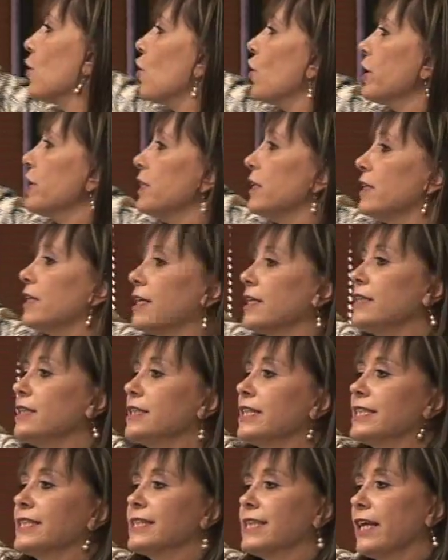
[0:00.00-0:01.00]
going in the,
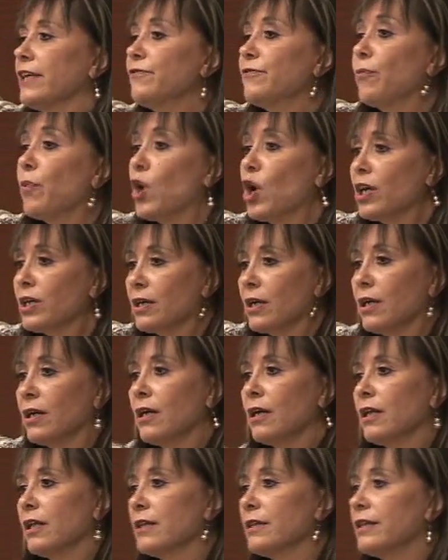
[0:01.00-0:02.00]
in the safe box,
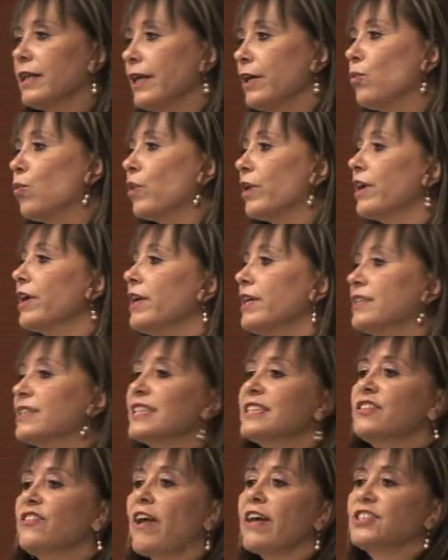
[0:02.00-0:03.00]
they were in
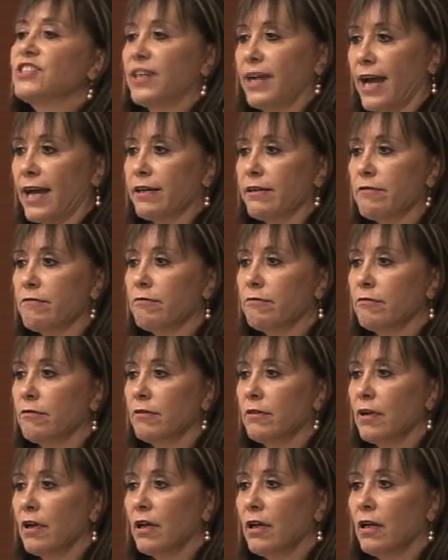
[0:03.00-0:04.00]
the trash can.
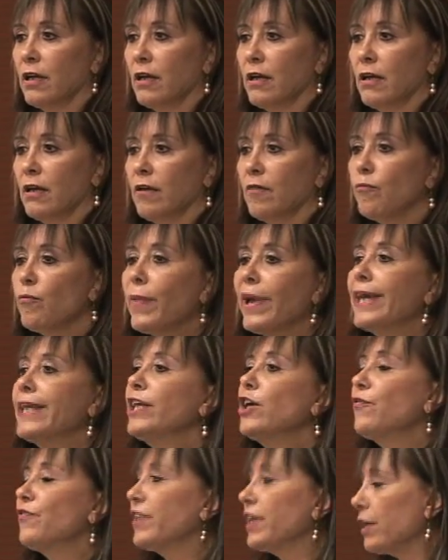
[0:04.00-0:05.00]

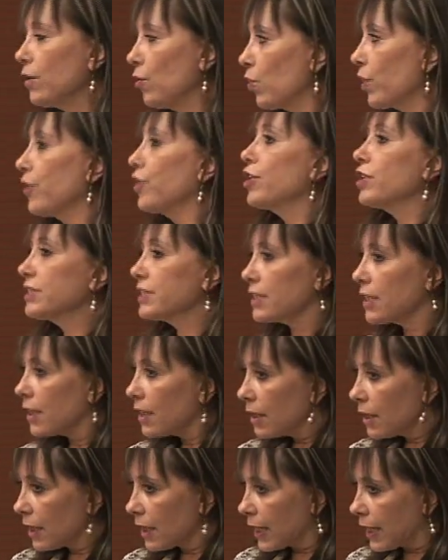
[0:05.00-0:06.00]
Many of them were not
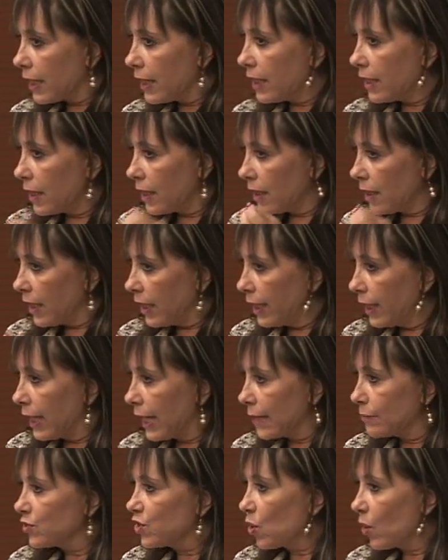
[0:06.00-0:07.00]

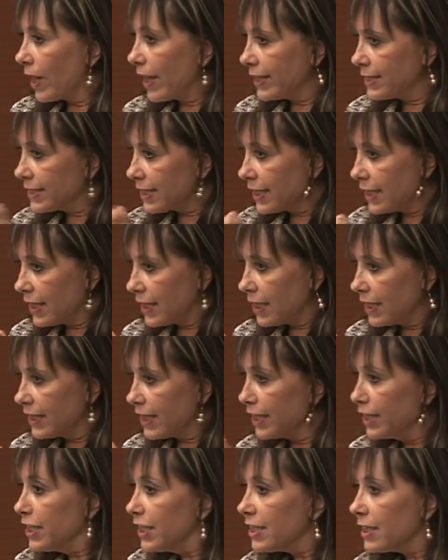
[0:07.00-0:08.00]
encapsulate the,
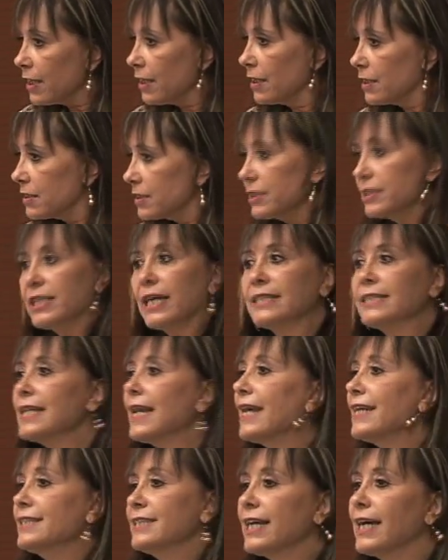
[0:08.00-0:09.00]
the needle just
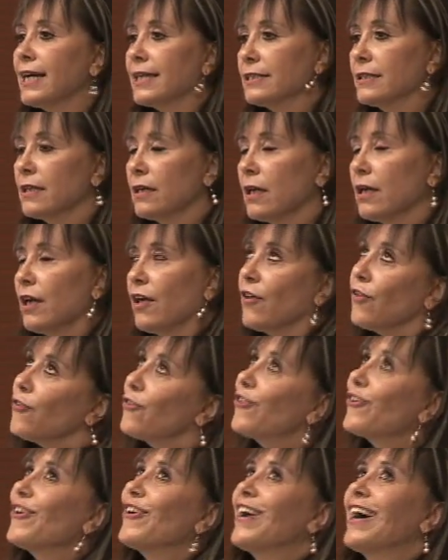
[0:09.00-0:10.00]
like that.
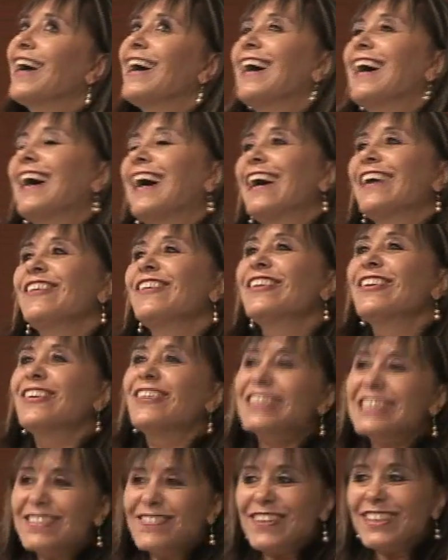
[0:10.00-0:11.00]
So, I, and you know,
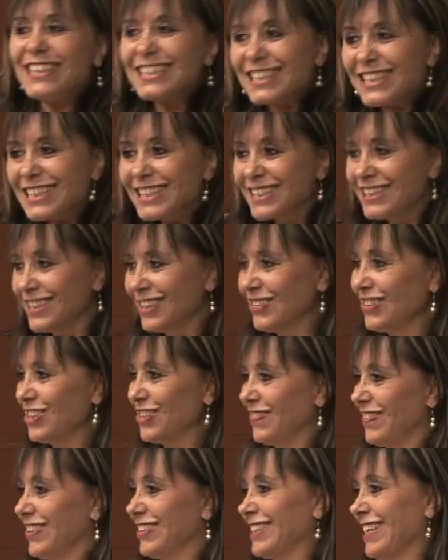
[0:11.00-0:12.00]
it was a very strange
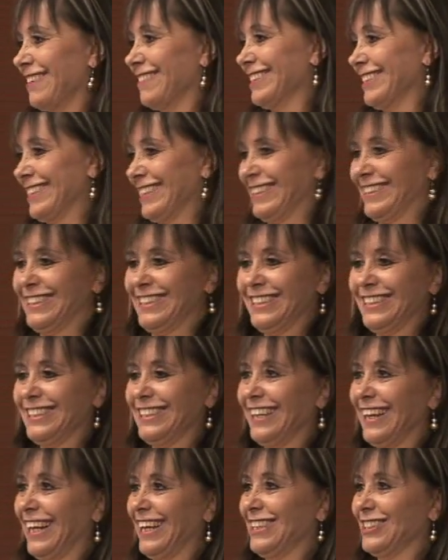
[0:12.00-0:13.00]
situation because I was
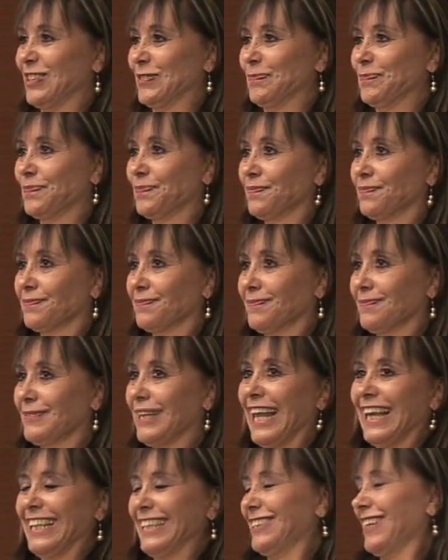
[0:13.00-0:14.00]
sitting like,
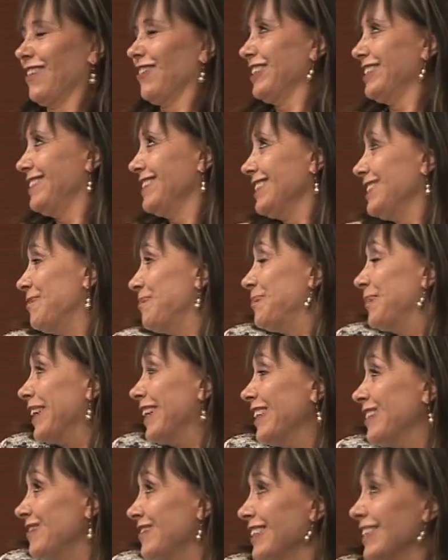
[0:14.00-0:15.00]
like everything is
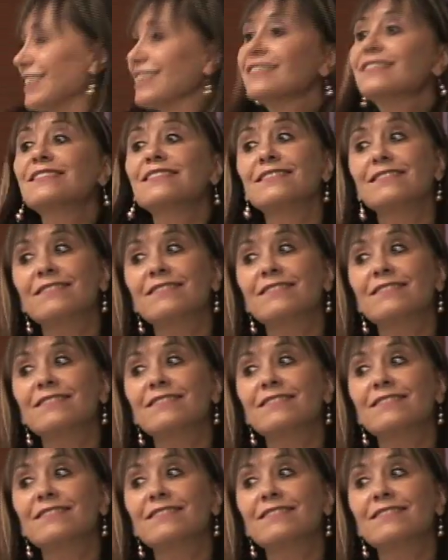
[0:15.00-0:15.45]
perfect.